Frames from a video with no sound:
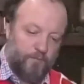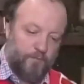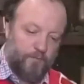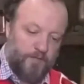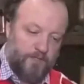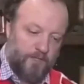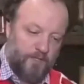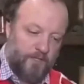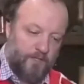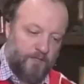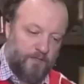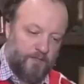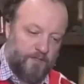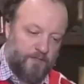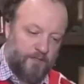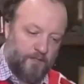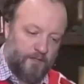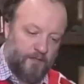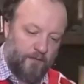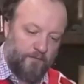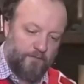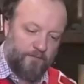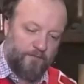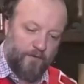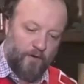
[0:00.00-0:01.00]
whiskeys, the
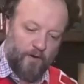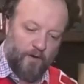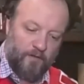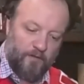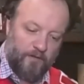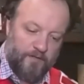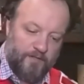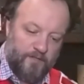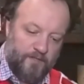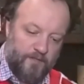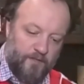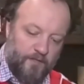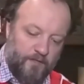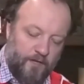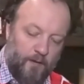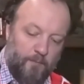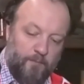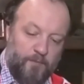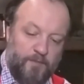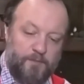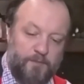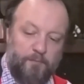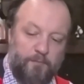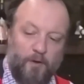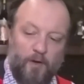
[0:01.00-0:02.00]
Glenfarclas and the
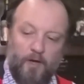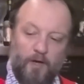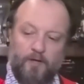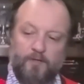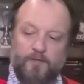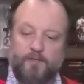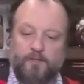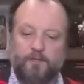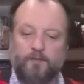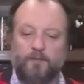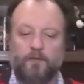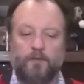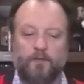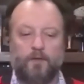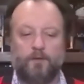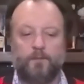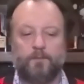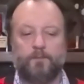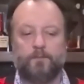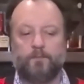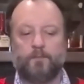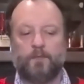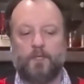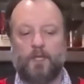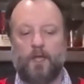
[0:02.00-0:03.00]
Compass Box,
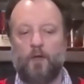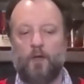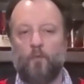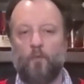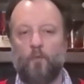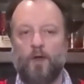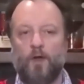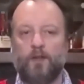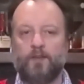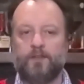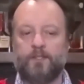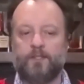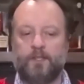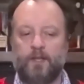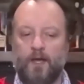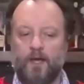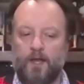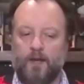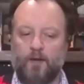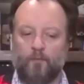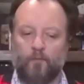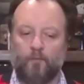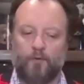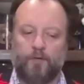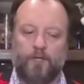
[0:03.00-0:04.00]
I wanted to
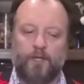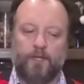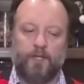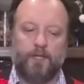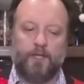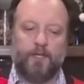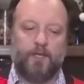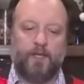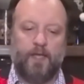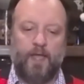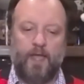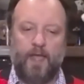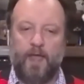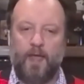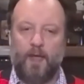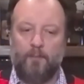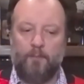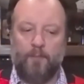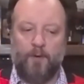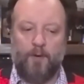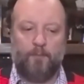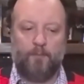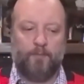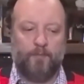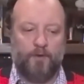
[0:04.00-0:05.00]
kind of really
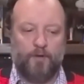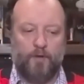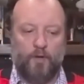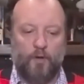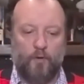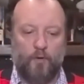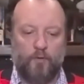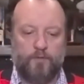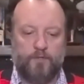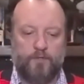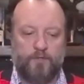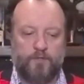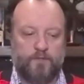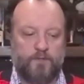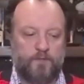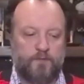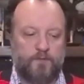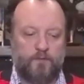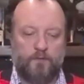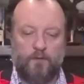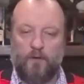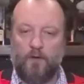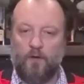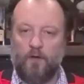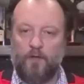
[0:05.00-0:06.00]
amp up the noses
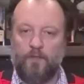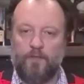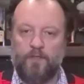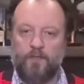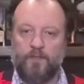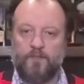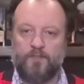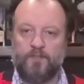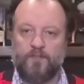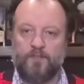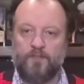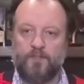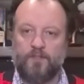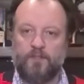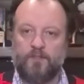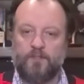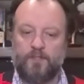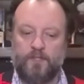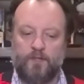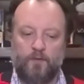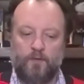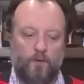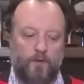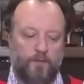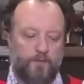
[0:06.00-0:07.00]
on these just to
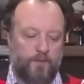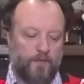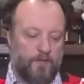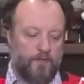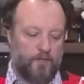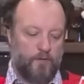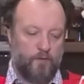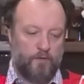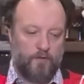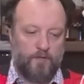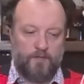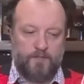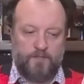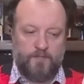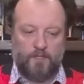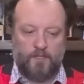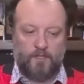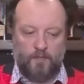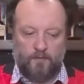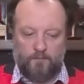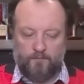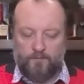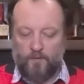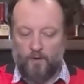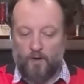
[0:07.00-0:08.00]
see what they do. Because the
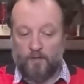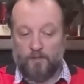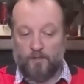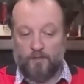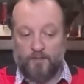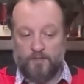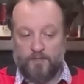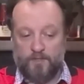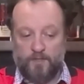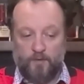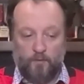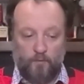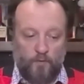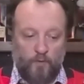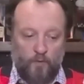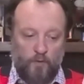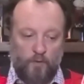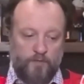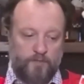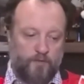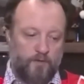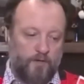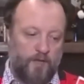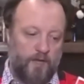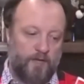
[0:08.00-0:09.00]
Glenfarclas that we're
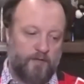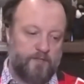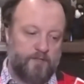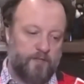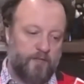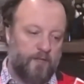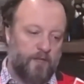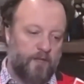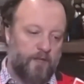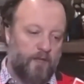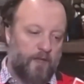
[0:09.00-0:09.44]
going to next,